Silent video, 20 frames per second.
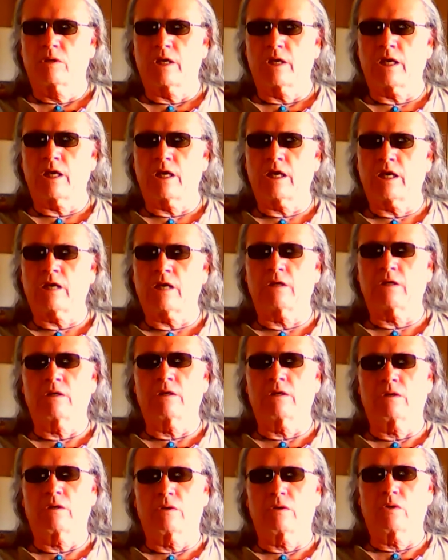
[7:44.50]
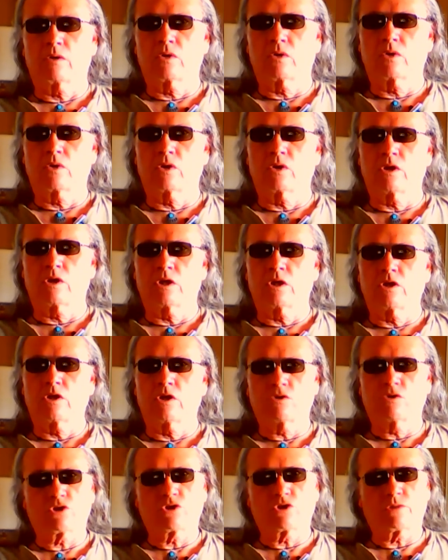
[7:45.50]
And
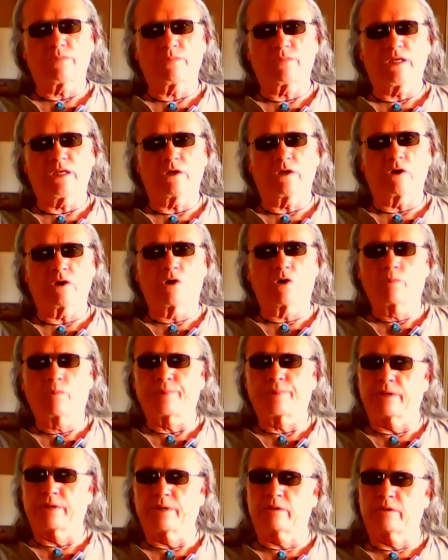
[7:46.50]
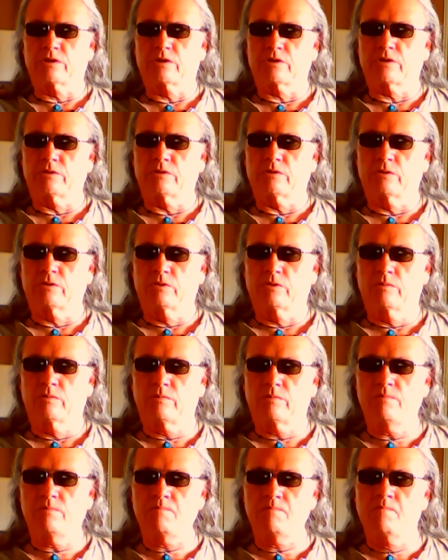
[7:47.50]
you should be open to
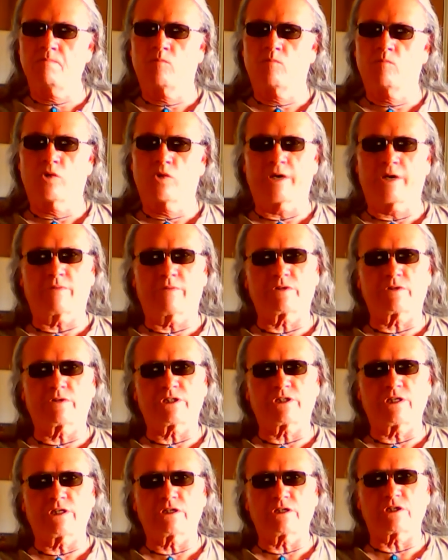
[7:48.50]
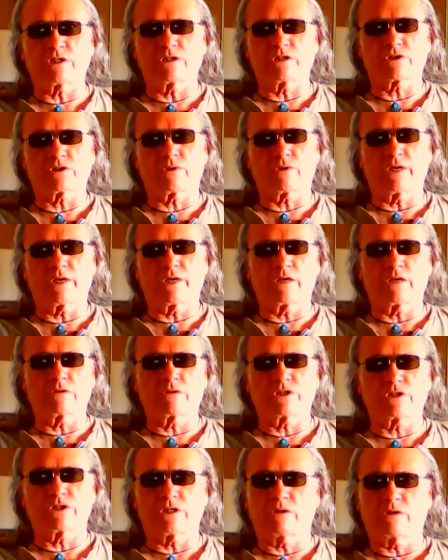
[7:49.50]
whatever teachings or
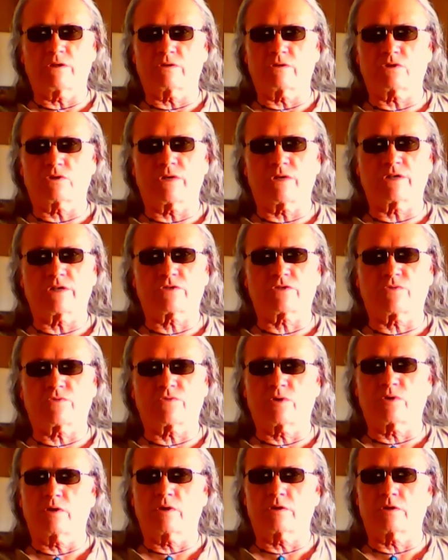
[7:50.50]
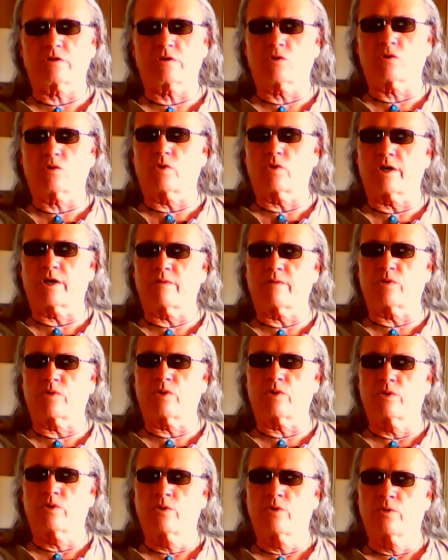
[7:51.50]
energy transference or
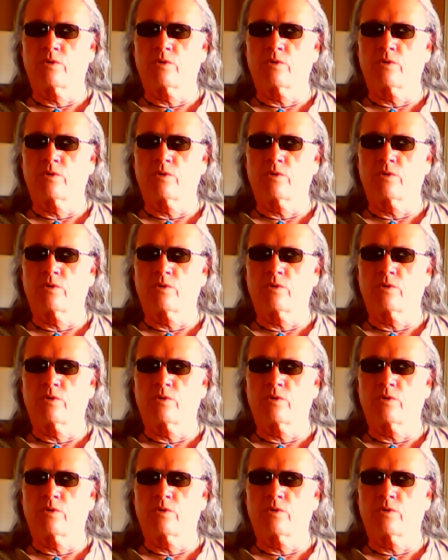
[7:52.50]
whatever